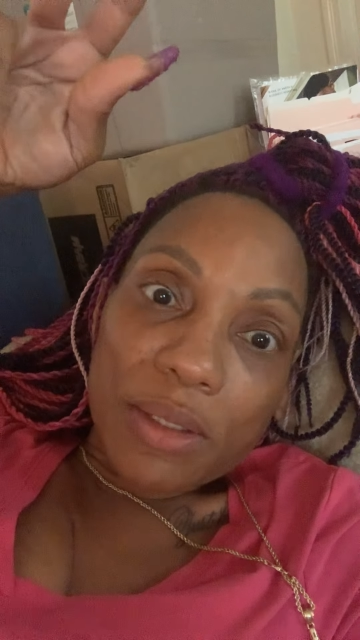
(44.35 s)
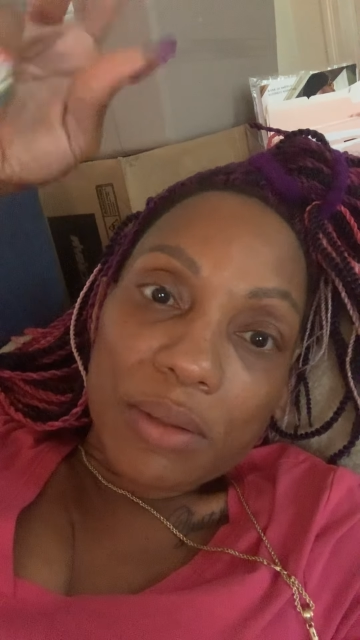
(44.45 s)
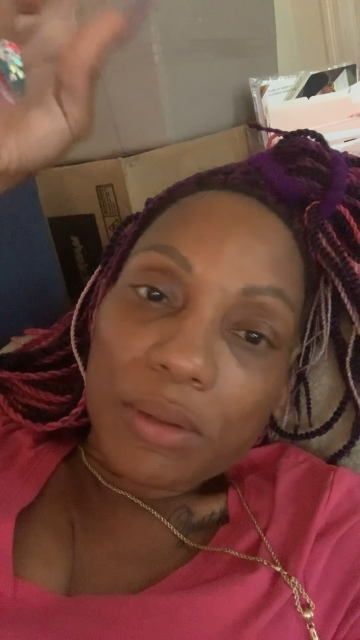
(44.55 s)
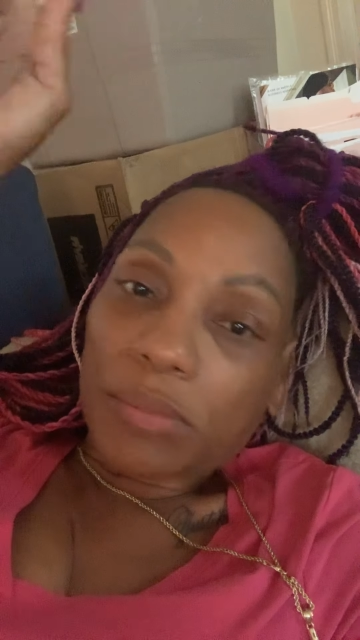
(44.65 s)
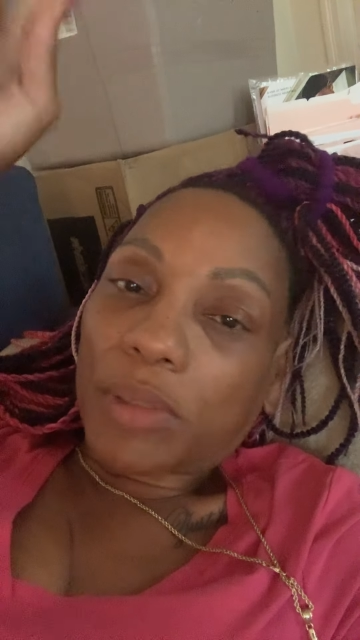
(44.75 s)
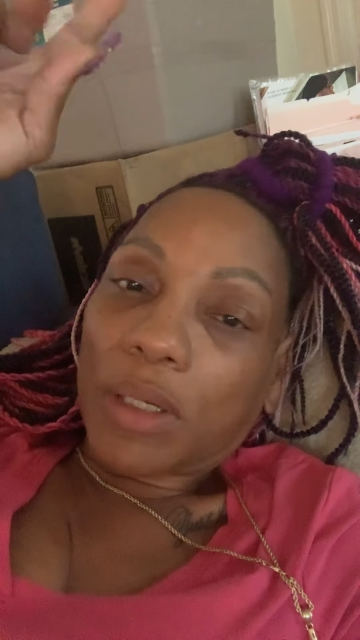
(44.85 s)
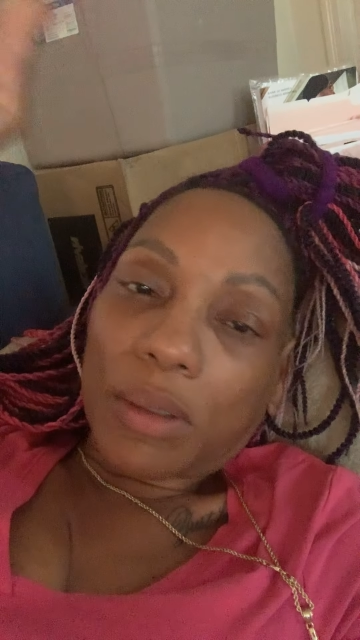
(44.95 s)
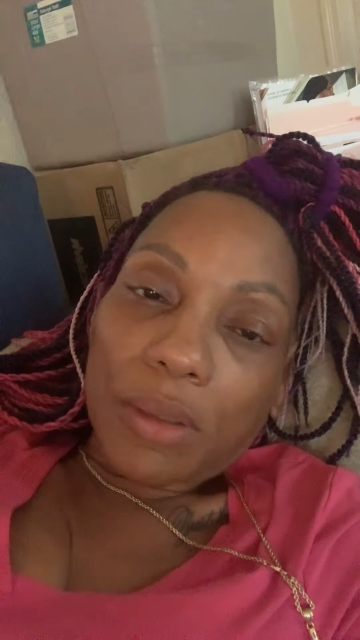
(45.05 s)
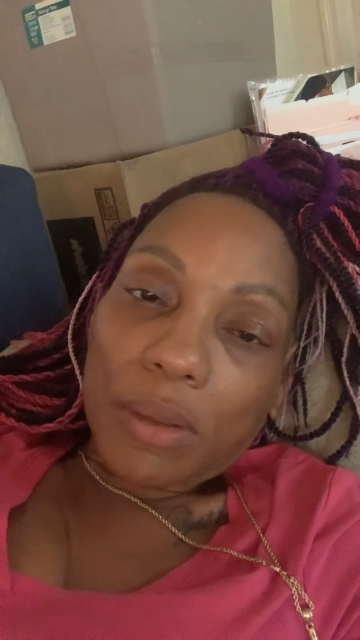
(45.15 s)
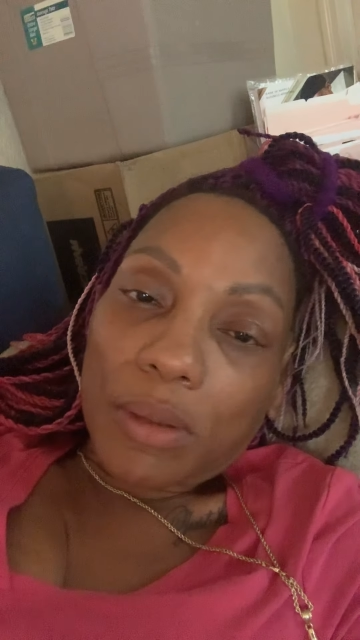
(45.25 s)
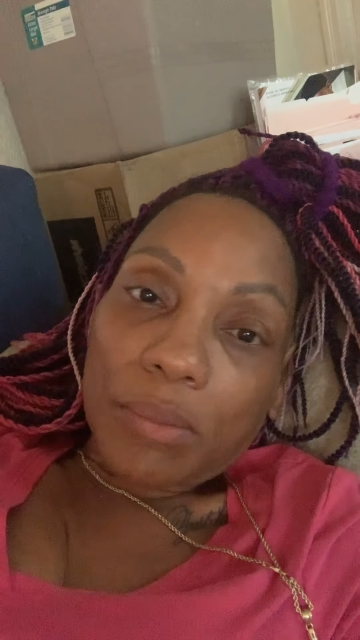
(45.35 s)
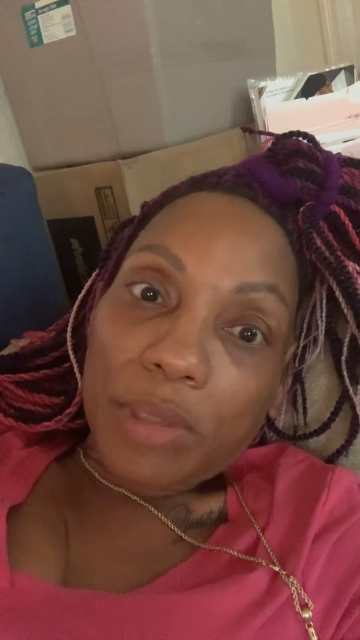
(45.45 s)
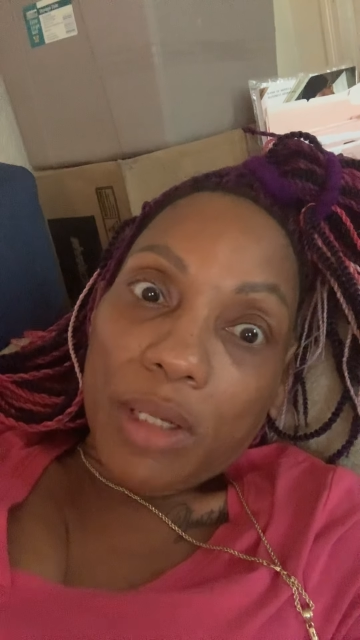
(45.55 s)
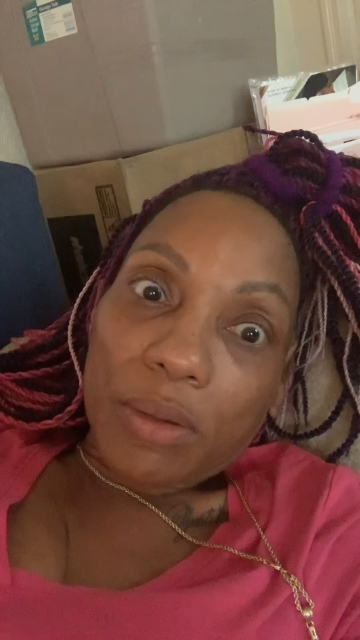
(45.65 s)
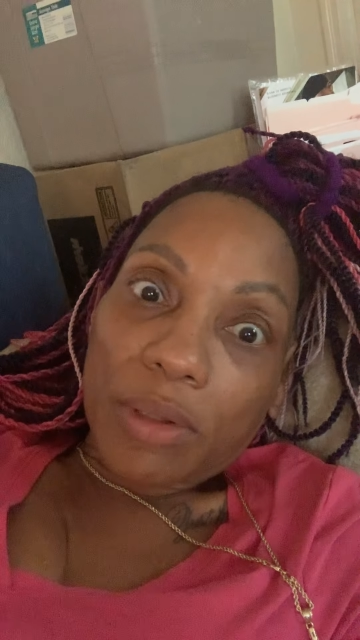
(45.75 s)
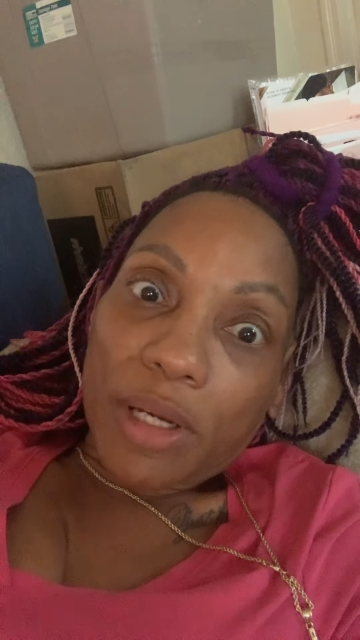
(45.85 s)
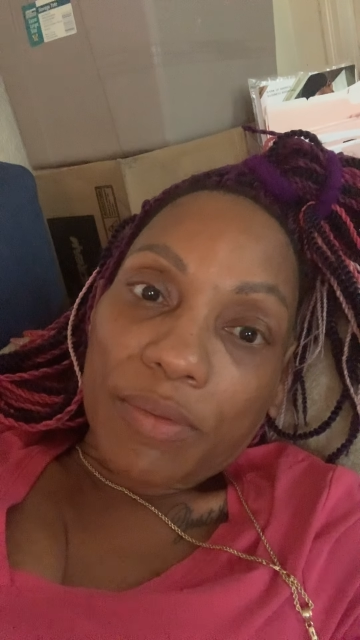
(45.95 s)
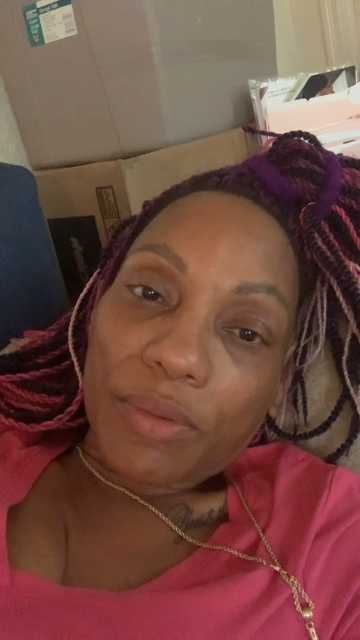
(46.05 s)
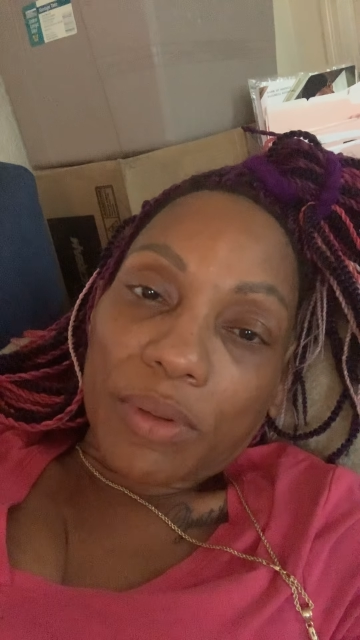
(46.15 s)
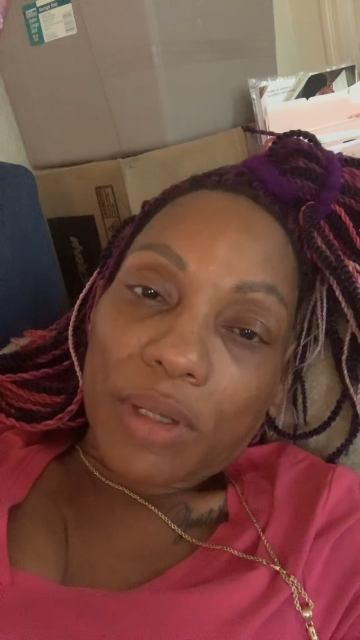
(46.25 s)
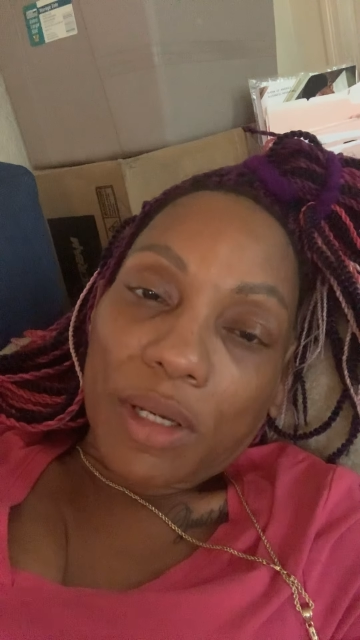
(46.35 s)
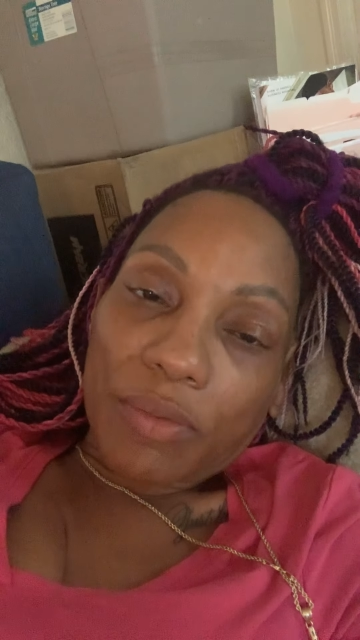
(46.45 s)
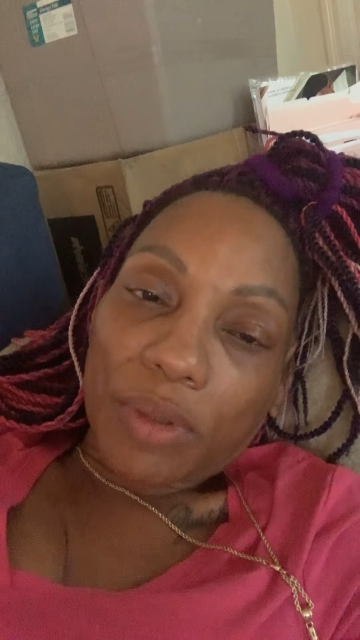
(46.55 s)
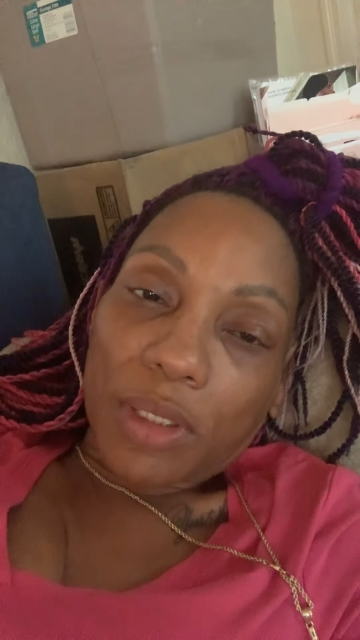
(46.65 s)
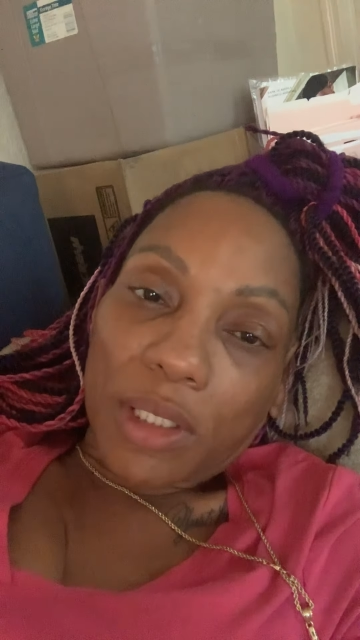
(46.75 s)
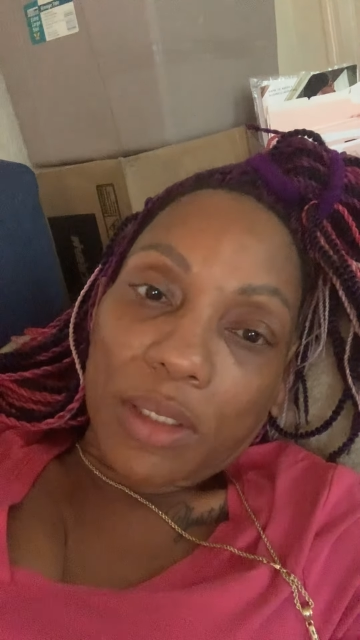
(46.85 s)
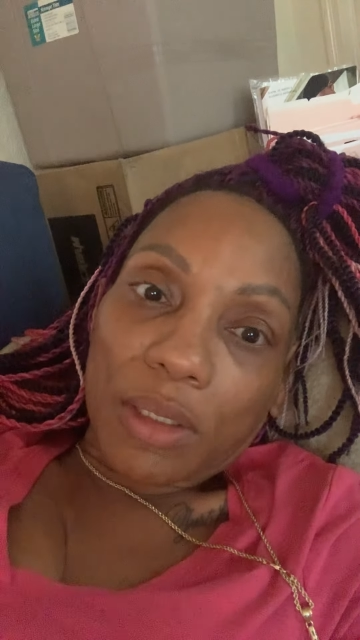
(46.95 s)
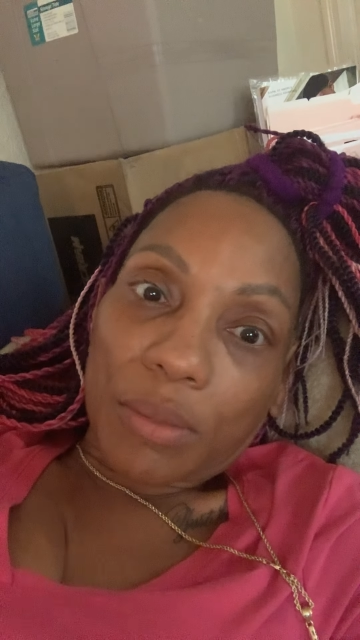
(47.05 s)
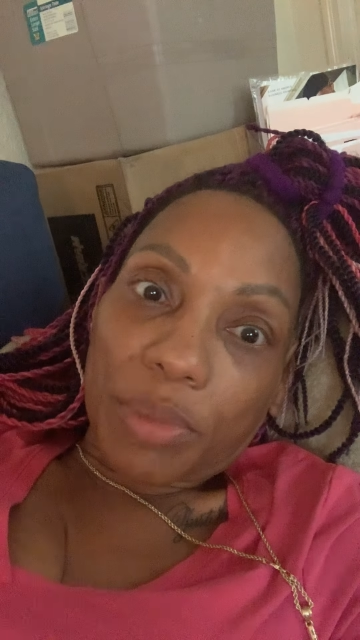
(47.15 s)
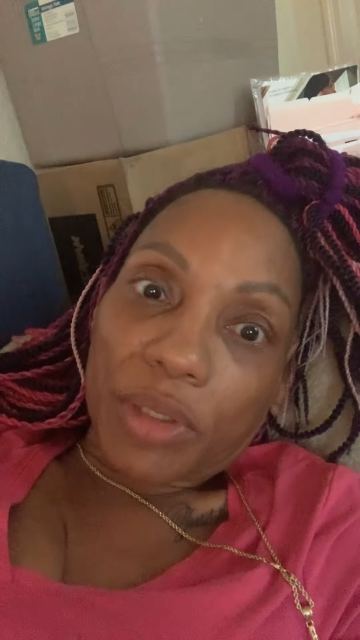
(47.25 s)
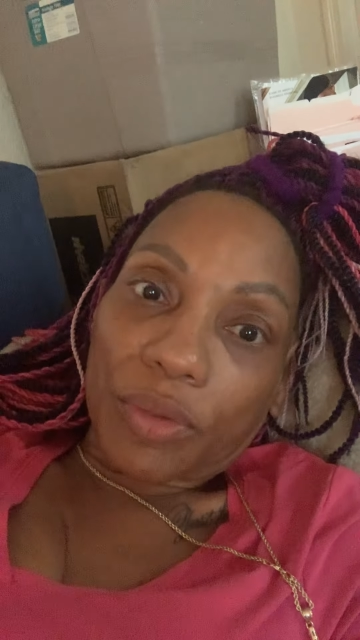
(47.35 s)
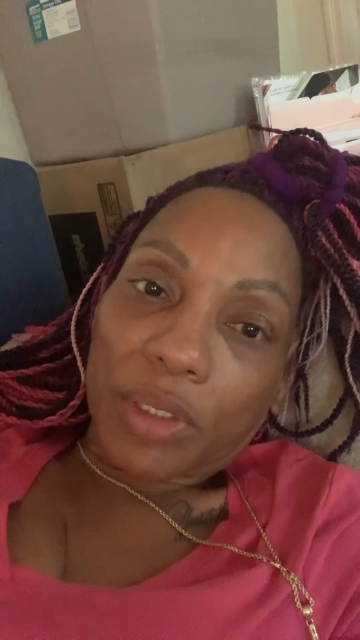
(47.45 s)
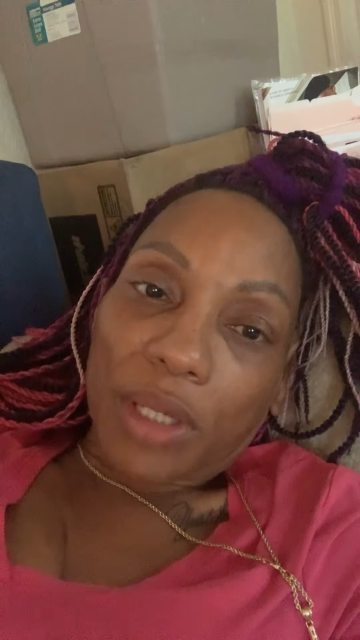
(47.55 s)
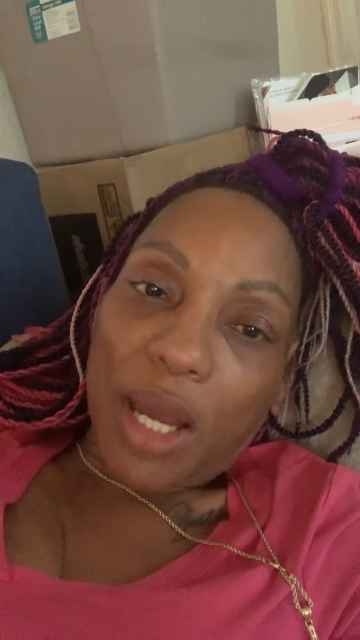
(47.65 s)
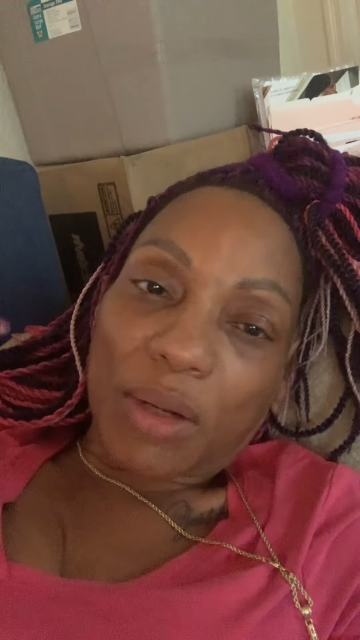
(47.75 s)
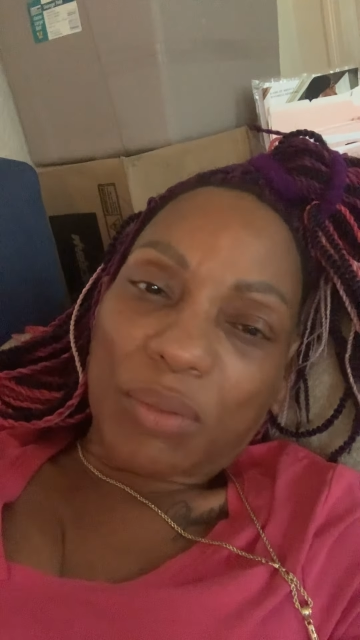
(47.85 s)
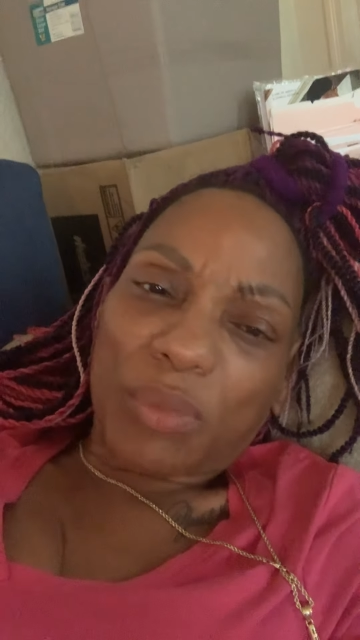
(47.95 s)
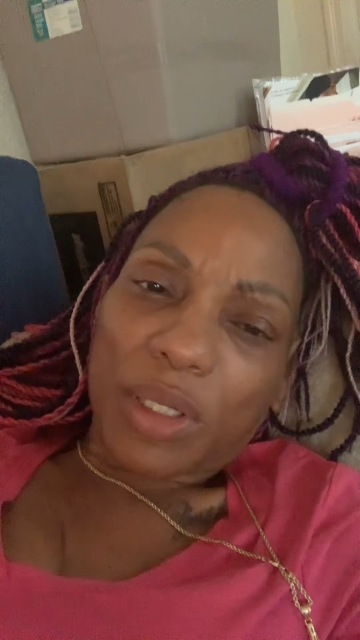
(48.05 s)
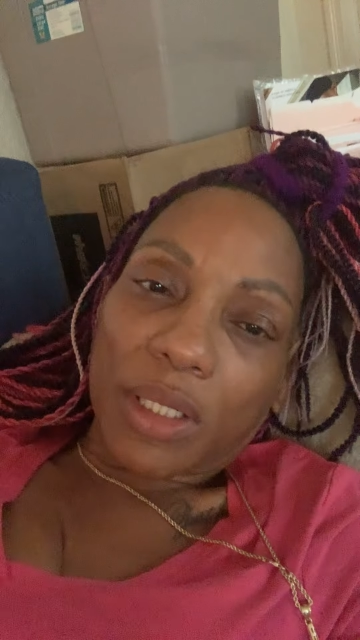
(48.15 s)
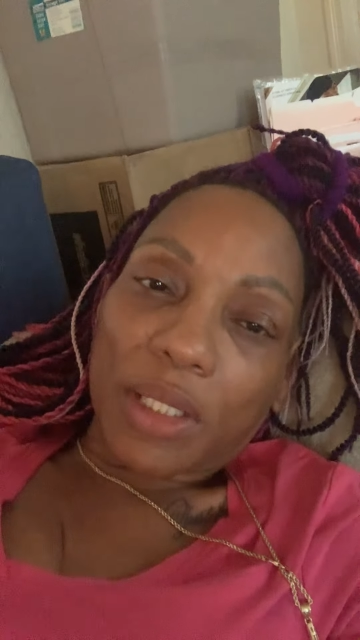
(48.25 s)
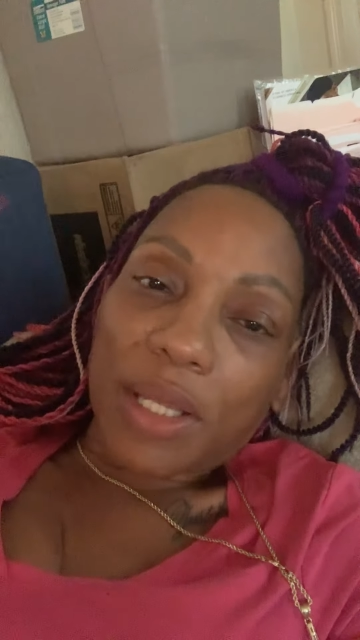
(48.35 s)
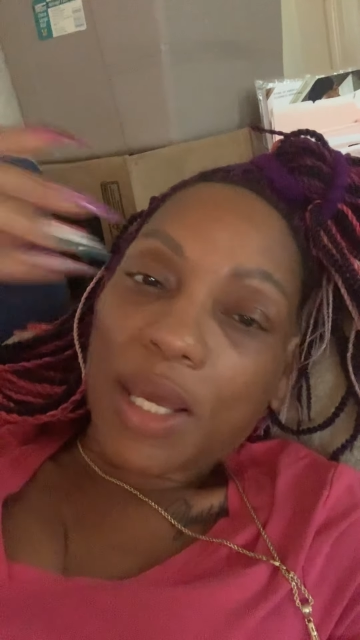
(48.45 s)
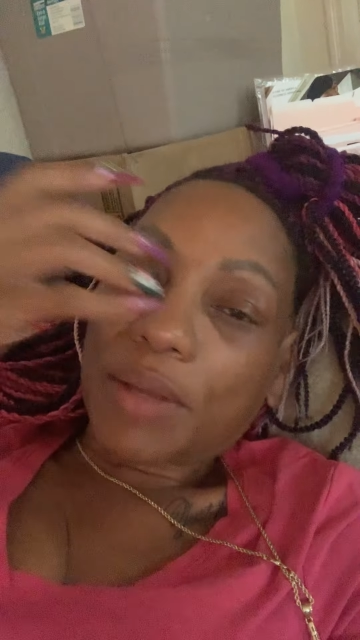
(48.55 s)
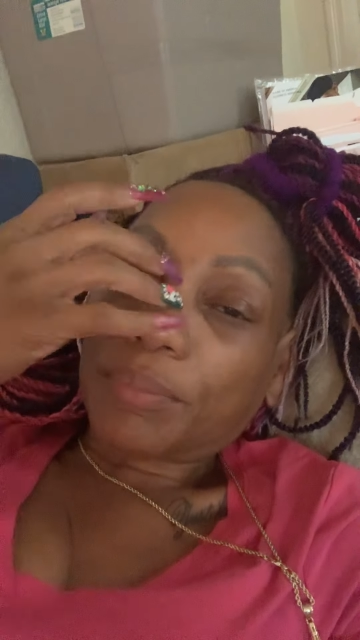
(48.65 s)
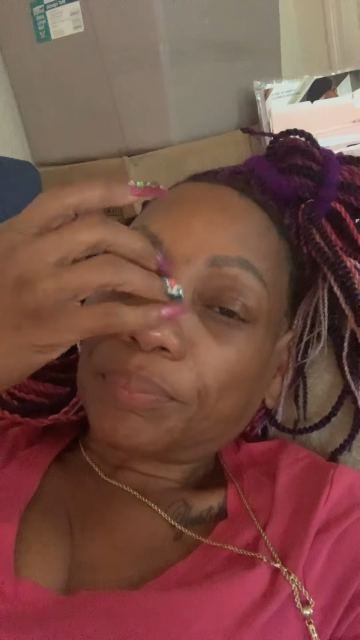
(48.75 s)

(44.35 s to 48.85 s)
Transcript: I'm not going to ever get a building. I don't want none of that.